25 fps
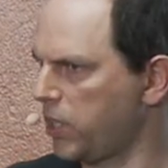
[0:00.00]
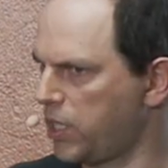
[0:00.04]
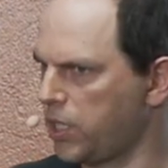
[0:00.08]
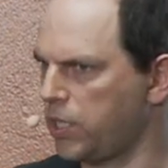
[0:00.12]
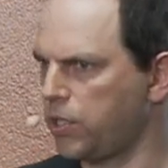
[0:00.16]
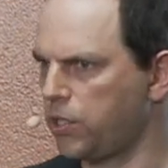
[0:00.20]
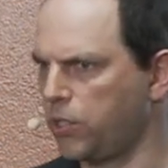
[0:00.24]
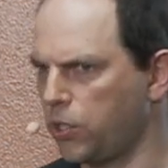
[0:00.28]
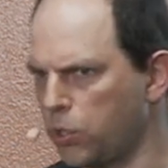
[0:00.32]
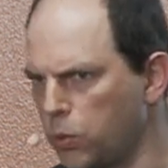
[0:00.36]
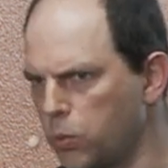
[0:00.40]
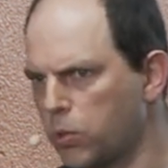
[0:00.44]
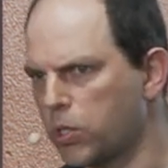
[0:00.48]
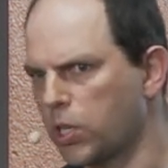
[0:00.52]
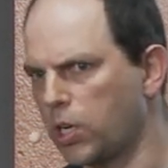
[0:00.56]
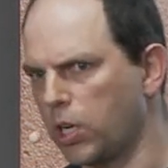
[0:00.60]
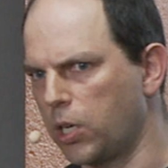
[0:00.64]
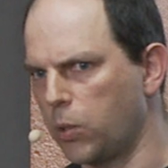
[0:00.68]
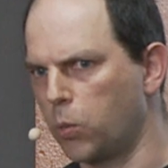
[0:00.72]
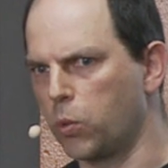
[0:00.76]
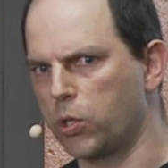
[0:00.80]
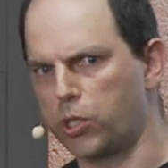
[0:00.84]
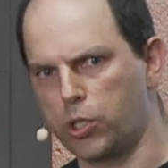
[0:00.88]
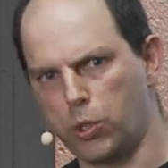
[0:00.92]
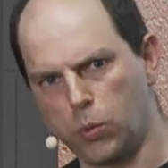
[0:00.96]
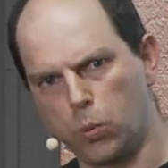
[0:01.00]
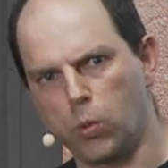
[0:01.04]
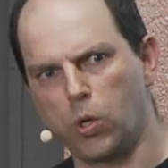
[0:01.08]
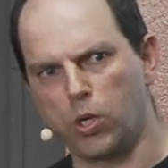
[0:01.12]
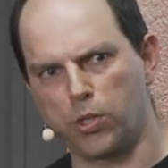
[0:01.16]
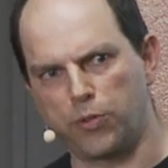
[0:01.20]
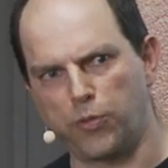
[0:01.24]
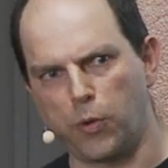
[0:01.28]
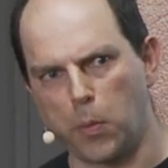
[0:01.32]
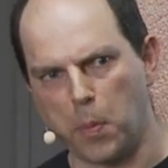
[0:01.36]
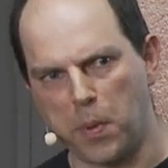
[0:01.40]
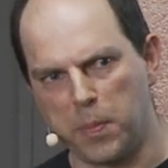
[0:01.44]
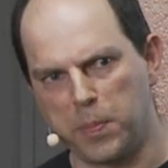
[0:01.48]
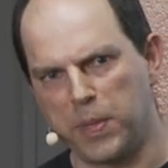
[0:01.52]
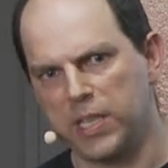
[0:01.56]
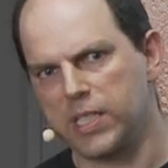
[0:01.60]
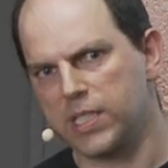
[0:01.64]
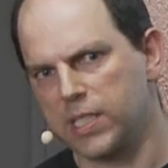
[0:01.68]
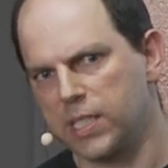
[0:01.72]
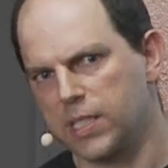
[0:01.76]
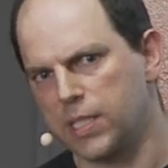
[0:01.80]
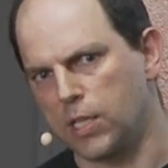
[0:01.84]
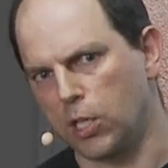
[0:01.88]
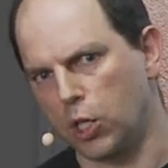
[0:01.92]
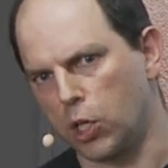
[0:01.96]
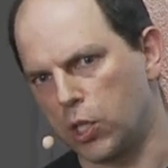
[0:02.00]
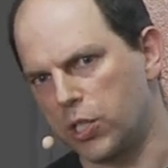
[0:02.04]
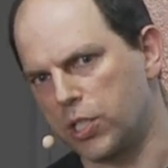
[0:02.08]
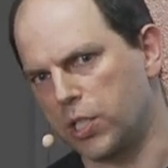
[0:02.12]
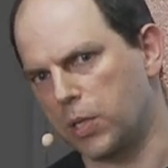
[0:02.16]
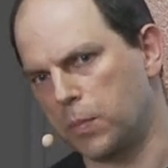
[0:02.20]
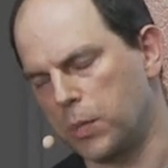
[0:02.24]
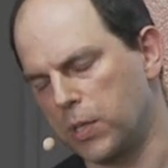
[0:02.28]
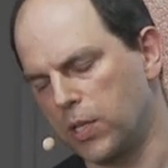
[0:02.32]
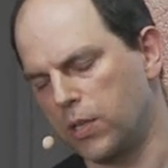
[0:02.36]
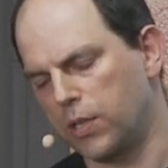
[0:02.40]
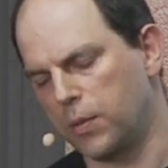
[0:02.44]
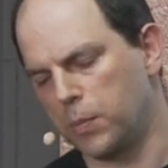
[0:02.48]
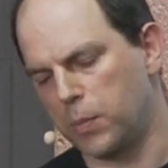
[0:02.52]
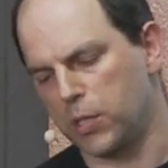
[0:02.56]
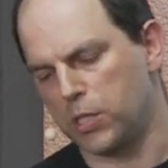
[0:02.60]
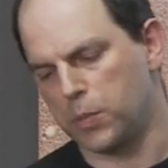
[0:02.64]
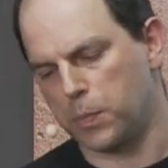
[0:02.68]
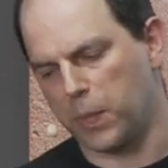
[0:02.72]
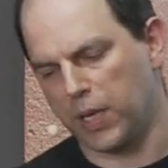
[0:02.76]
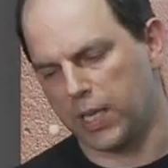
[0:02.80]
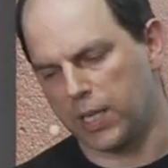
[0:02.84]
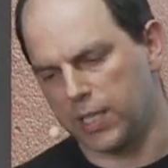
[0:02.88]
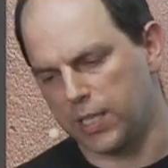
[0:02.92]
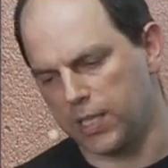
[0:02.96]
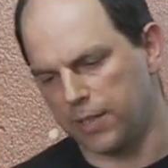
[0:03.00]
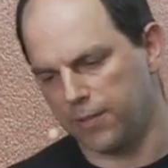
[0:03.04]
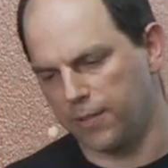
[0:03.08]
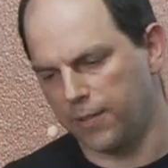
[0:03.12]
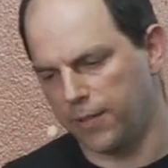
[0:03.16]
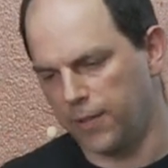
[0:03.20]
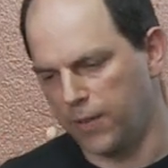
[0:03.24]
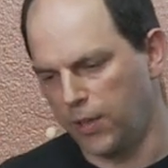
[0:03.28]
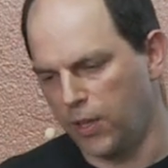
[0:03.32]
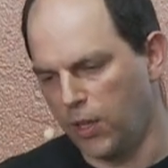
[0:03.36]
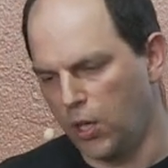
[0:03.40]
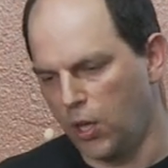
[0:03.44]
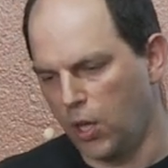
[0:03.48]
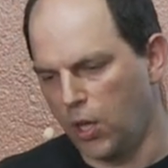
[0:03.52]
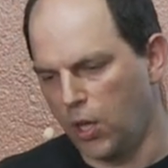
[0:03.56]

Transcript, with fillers: which is usually what you want from a business logic perspective.